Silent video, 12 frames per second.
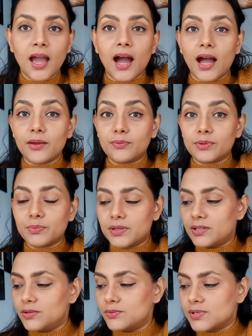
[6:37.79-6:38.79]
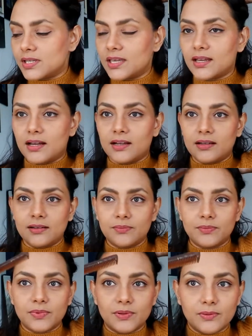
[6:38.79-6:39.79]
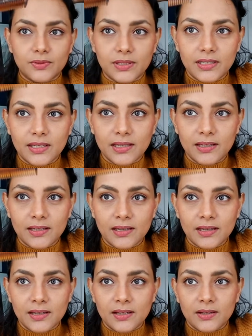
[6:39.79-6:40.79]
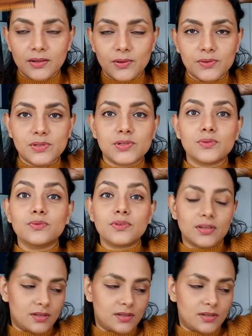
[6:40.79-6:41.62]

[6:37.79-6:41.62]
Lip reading: I will be using a really close tooth